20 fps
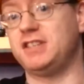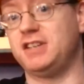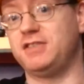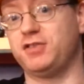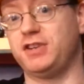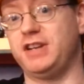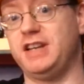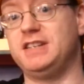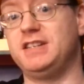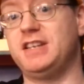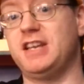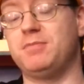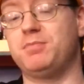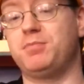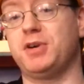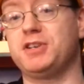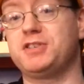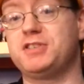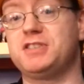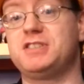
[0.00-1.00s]
said, for
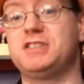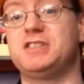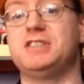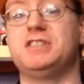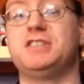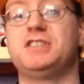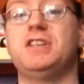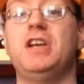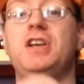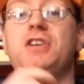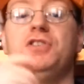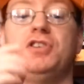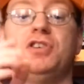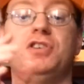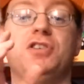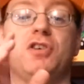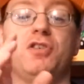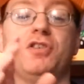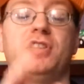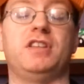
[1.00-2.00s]
in-game purchases, you
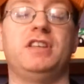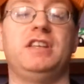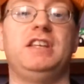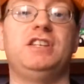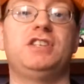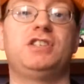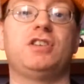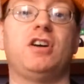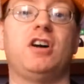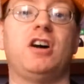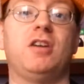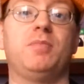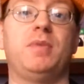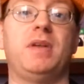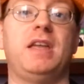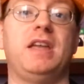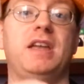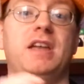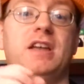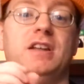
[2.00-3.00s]
can go to the
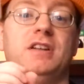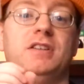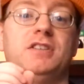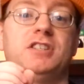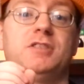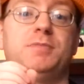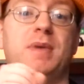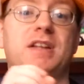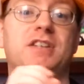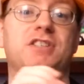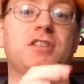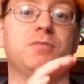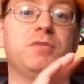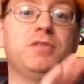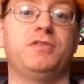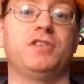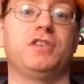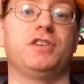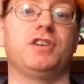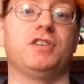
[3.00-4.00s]
eShop and spend some
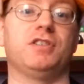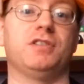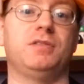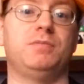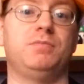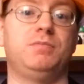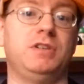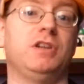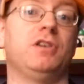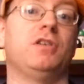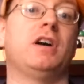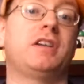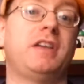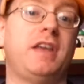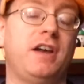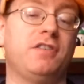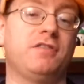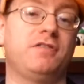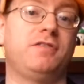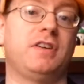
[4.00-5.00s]
of your, you know,
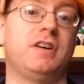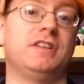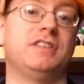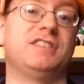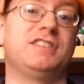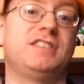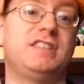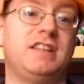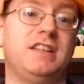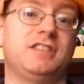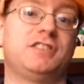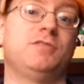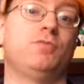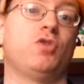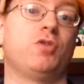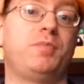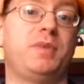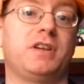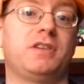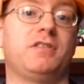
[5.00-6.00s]
account funds to get some
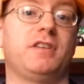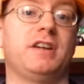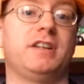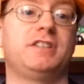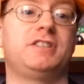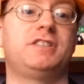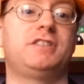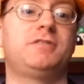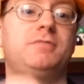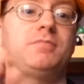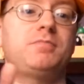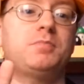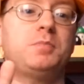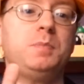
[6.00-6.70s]
more Picrites.